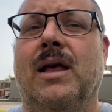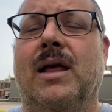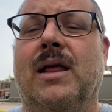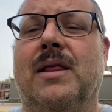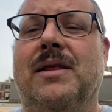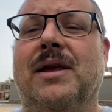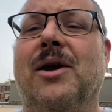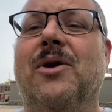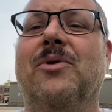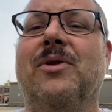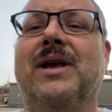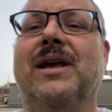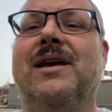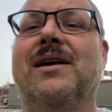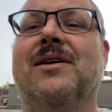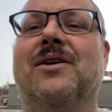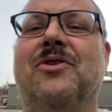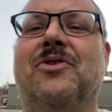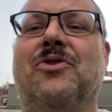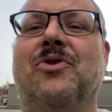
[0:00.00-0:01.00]
The only
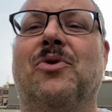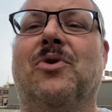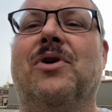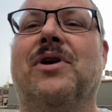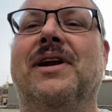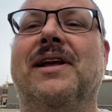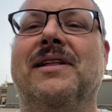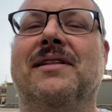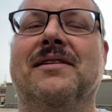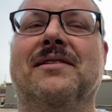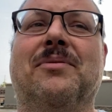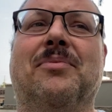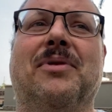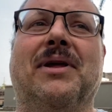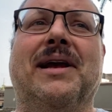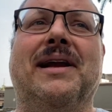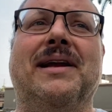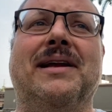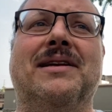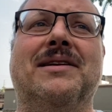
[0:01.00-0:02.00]
authority that the
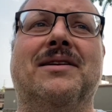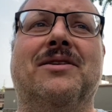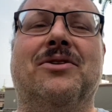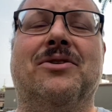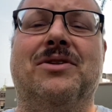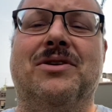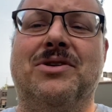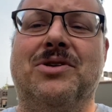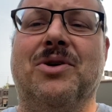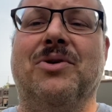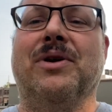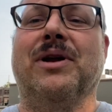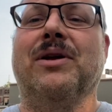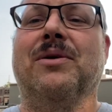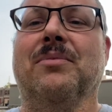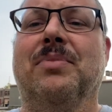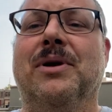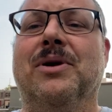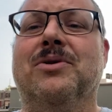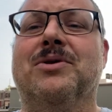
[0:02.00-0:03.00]
planning or the Zoning
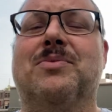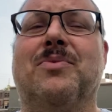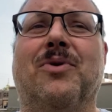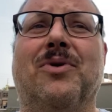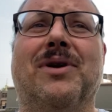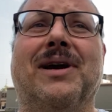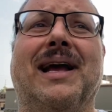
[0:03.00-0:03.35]
Appeals Board